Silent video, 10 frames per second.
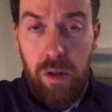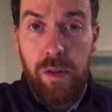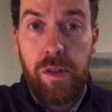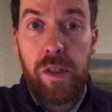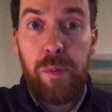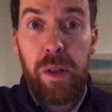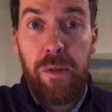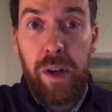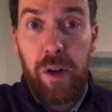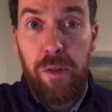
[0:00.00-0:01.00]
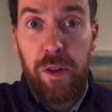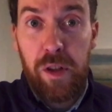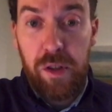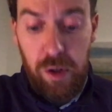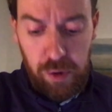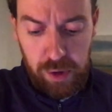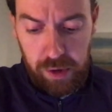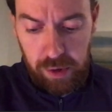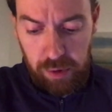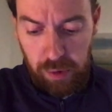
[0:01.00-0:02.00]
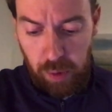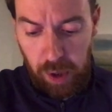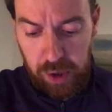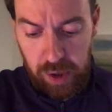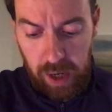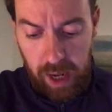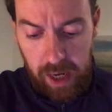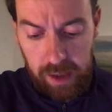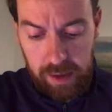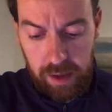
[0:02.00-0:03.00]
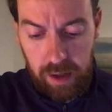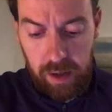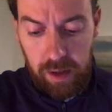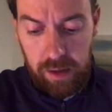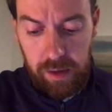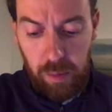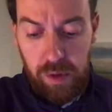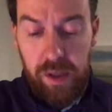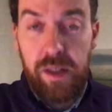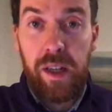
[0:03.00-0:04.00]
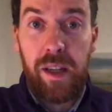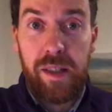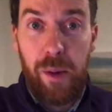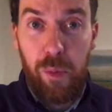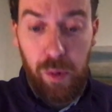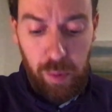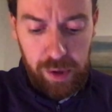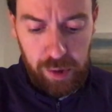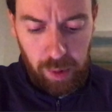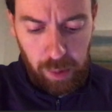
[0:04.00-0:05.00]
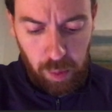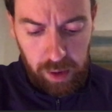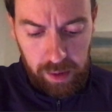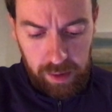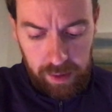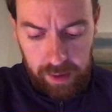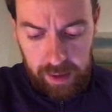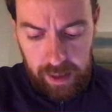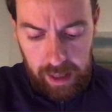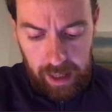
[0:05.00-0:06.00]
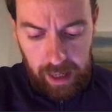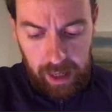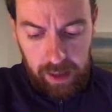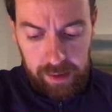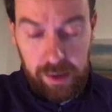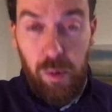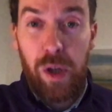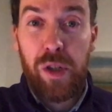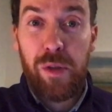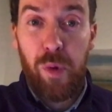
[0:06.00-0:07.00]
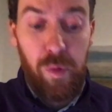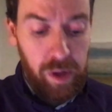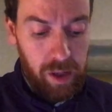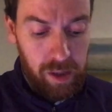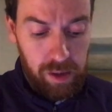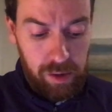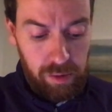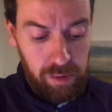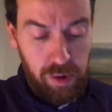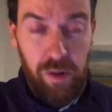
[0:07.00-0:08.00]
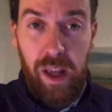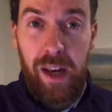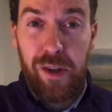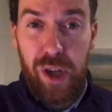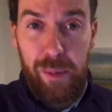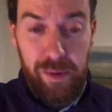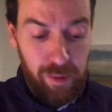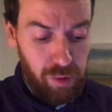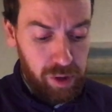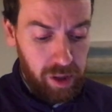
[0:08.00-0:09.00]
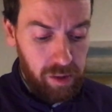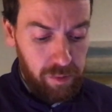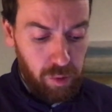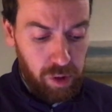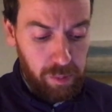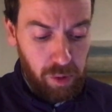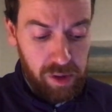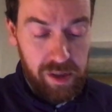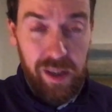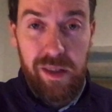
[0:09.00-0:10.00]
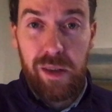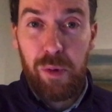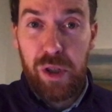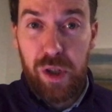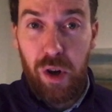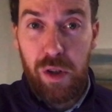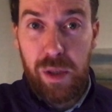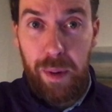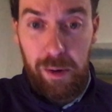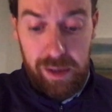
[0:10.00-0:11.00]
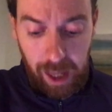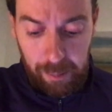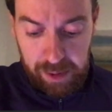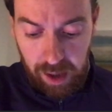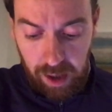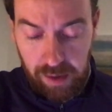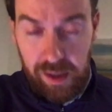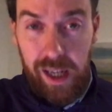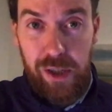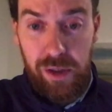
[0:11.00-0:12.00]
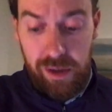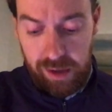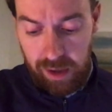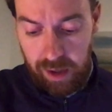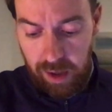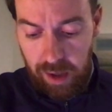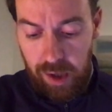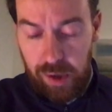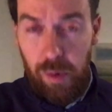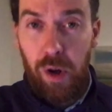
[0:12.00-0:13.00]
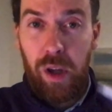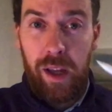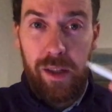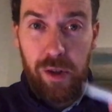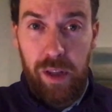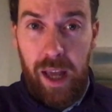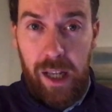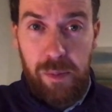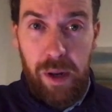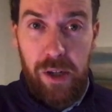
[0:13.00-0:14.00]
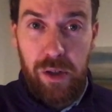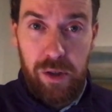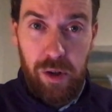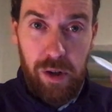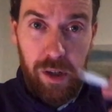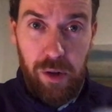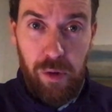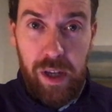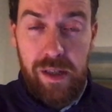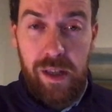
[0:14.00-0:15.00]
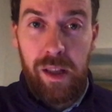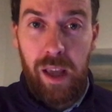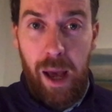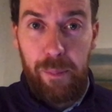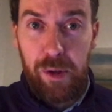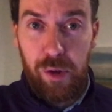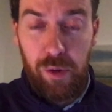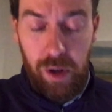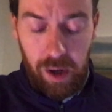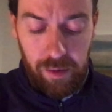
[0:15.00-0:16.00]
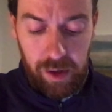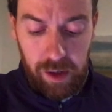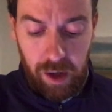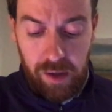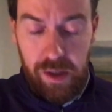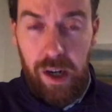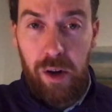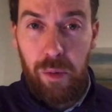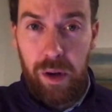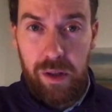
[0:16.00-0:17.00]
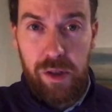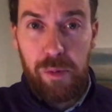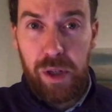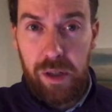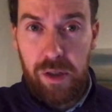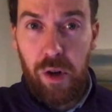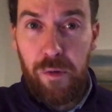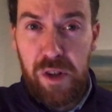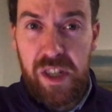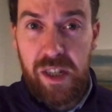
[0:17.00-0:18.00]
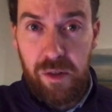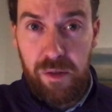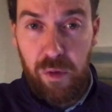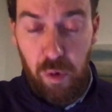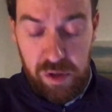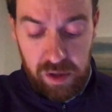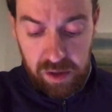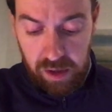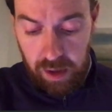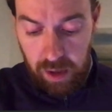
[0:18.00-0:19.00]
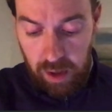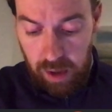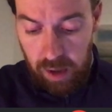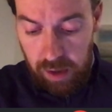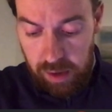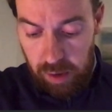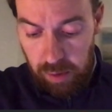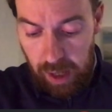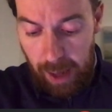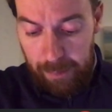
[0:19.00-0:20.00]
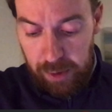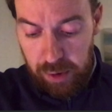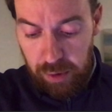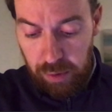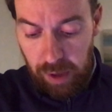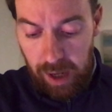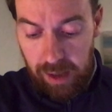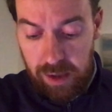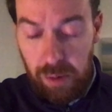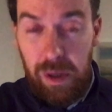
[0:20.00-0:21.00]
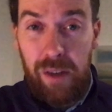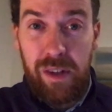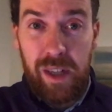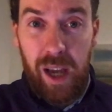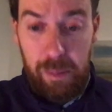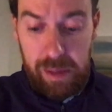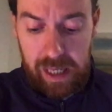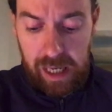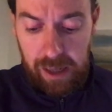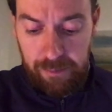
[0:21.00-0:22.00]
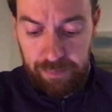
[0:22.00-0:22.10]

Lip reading: So this will be the video for the solution to question 8 on the 116 exam 1 winter 21, and this question is moving into sort of the end of chapter 14.6, which talks about damped oscillations. So we're looking at sort of the exponential sort of decrease in the amplitude of an oscillator when it's subject to sort of resistive forces. So the amplitude at some given time t